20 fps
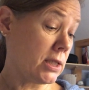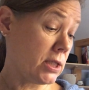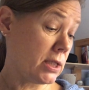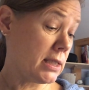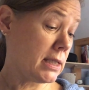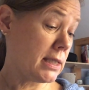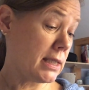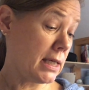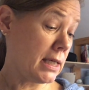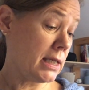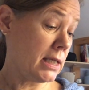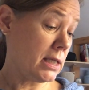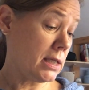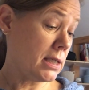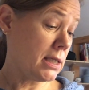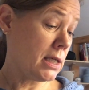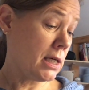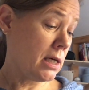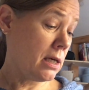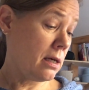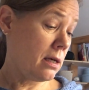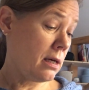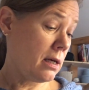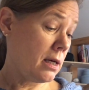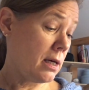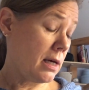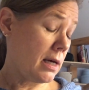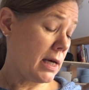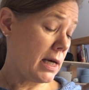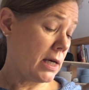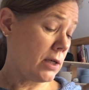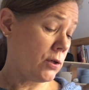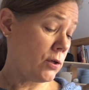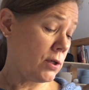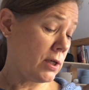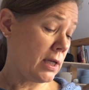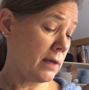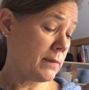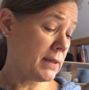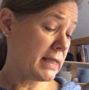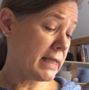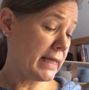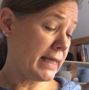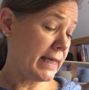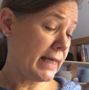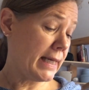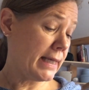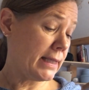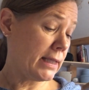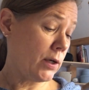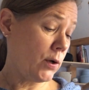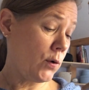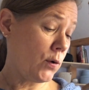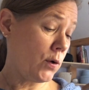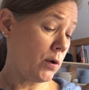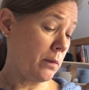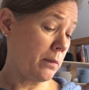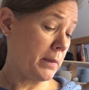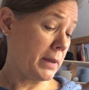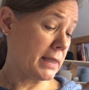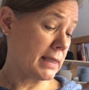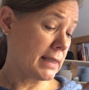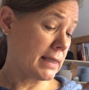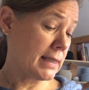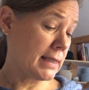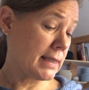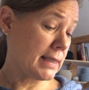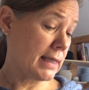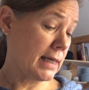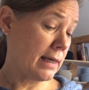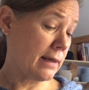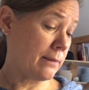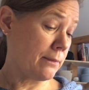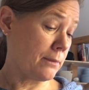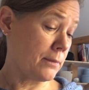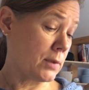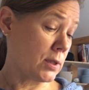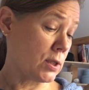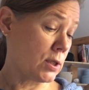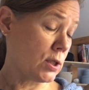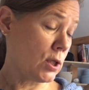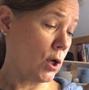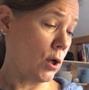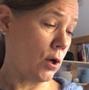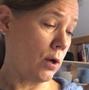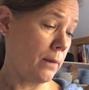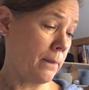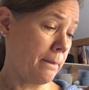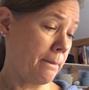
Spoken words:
she's Danish, and her name is Lene Holme Samsø.